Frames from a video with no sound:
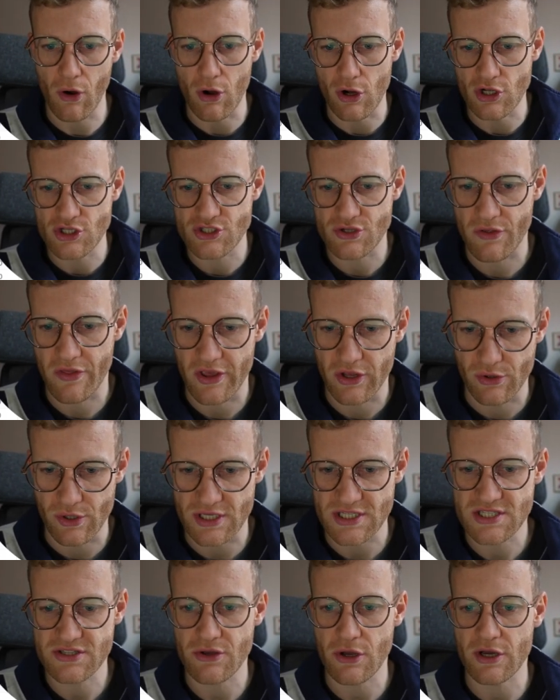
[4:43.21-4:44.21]
also the U
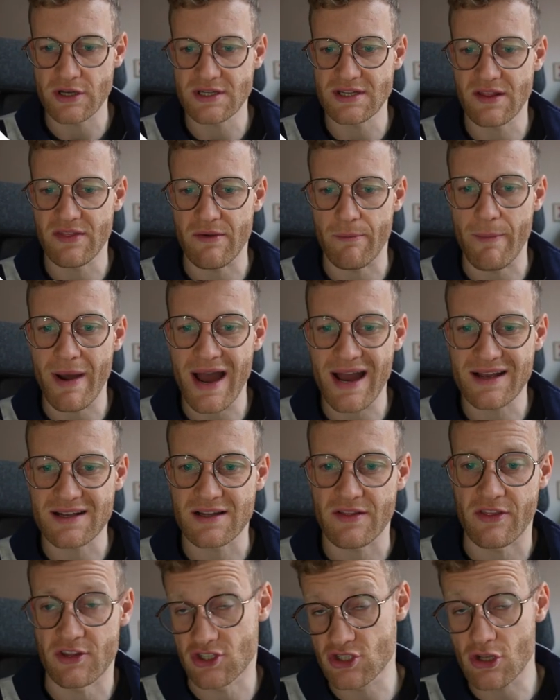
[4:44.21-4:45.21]
S thirty, the
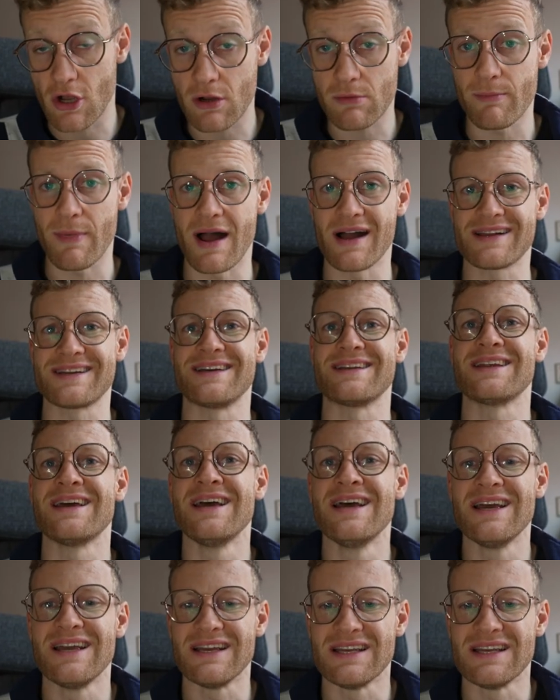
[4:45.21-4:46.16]
market, the stock market,